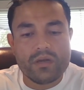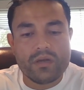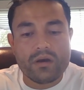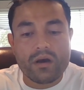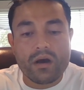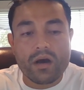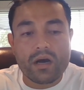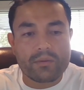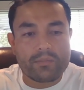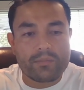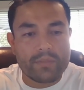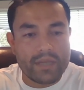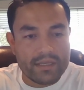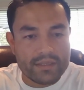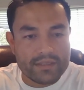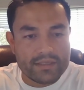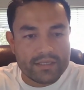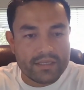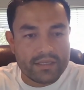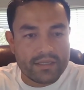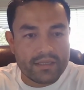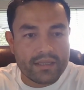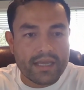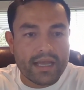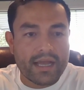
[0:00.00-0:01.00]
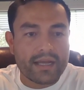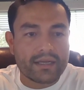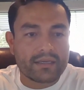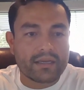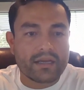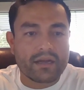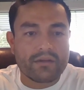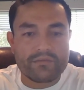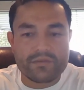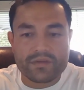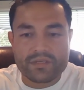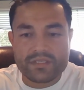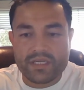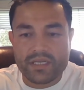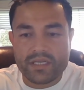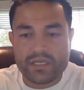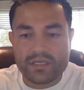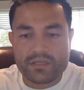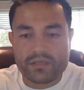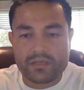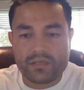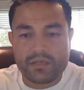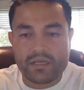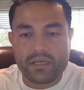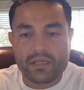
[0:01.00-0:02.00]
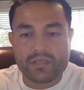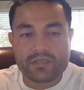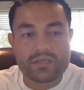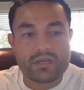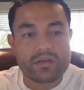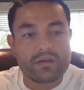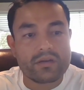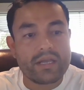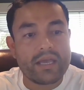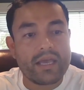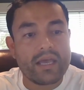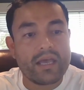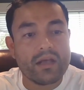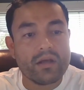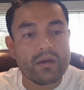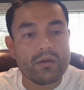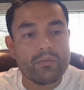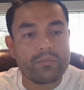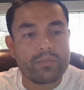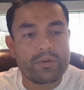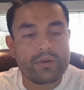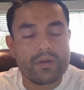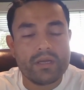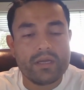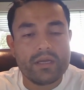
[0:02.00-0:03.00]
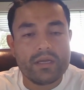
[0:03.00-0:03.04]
augment that conversation, and it's going to help